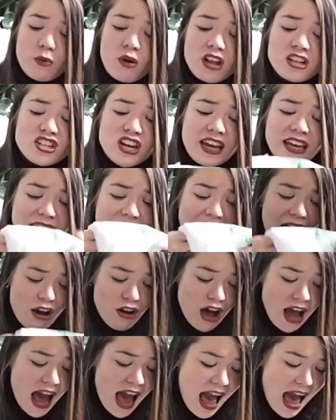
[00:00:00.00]
worth checking out.
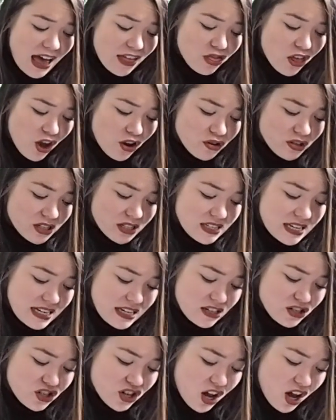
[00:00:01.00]
And those
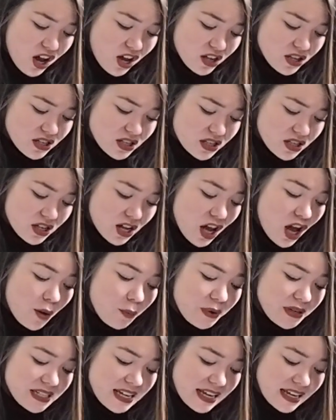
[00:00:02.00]
t-shirts,
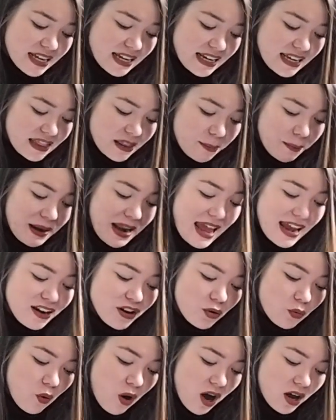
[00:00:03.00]
particularly the
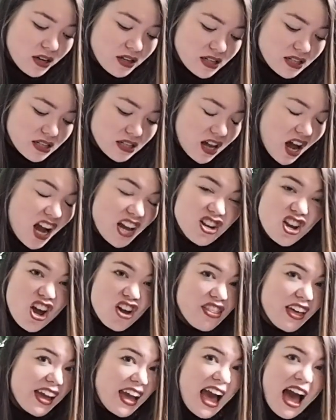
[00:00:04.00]
plainer ones, I know
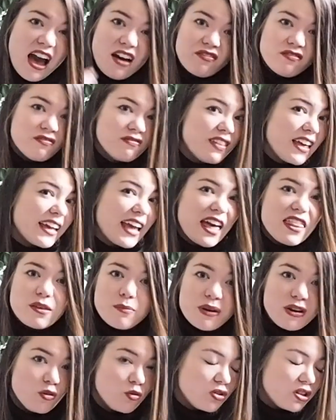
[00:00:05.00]
they get them
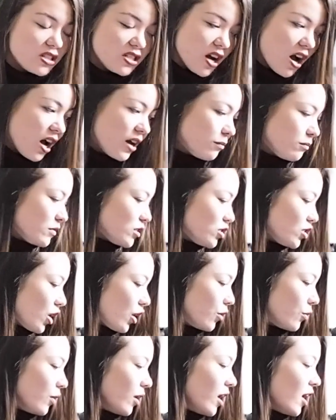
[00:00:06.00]
in all the time.
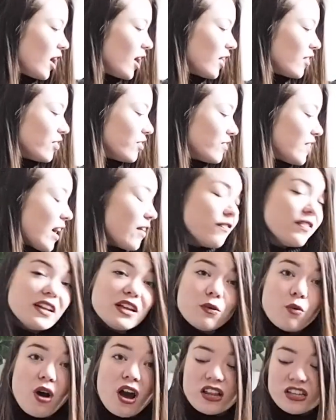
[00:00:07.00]
So definitely
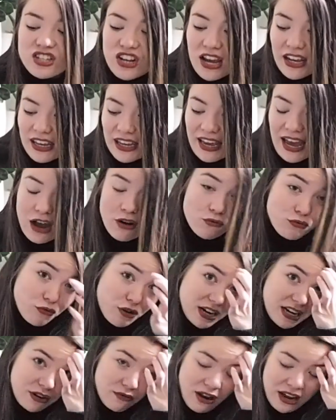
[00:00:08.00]
worth checking out.
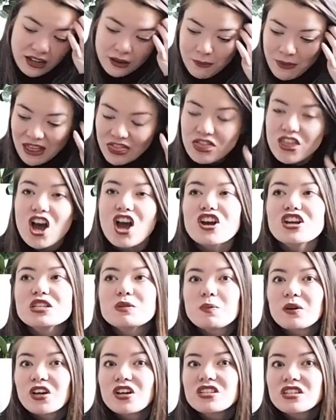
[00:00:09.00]
Really recommend those,
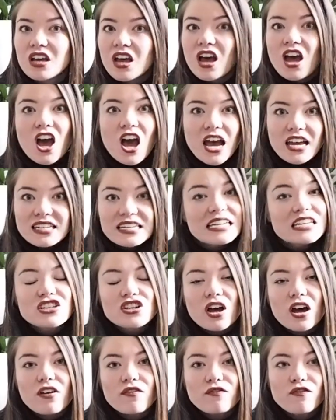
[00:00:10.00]
because a
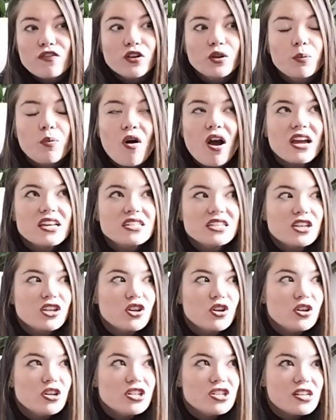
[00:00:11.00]
t-shirt full price in
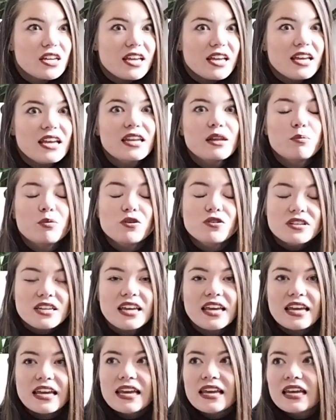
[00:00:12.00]
Gucci in a
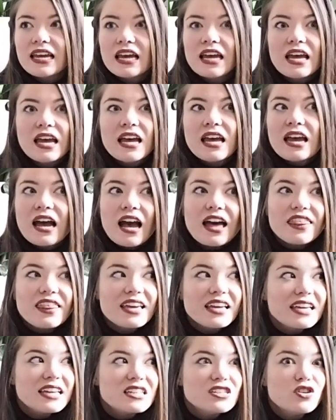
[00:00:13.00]
boutique, I
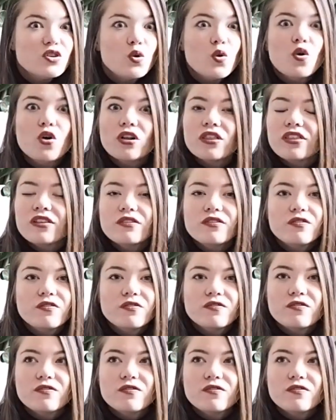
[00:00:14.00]
think is north of